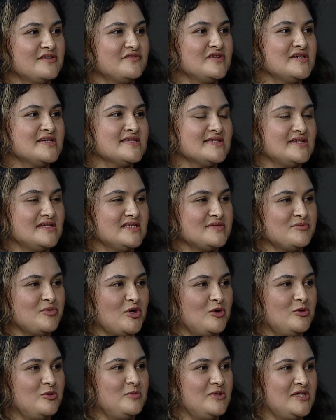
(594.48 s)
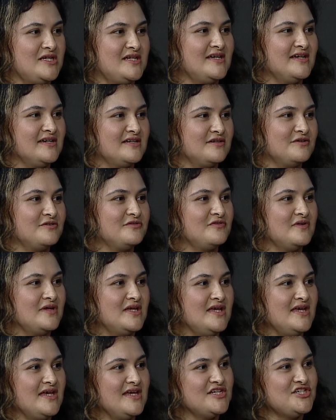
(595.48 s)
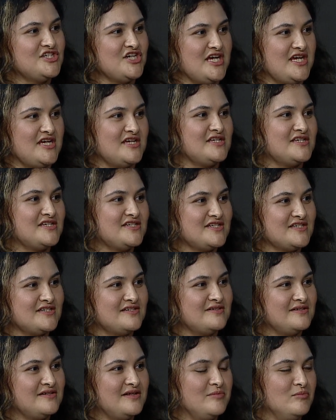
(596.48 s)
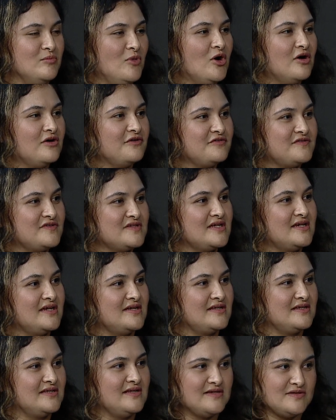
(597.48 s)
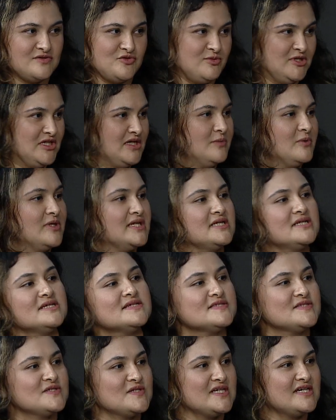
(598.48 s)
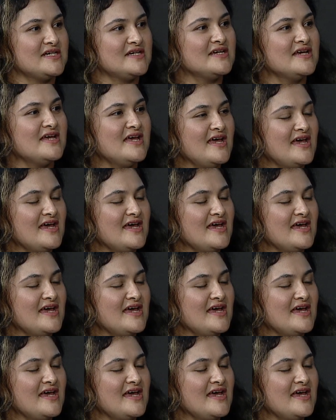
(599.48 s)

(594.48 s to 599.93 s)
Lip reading: service, and it's probably kind of changed and morphed and to become what it is today.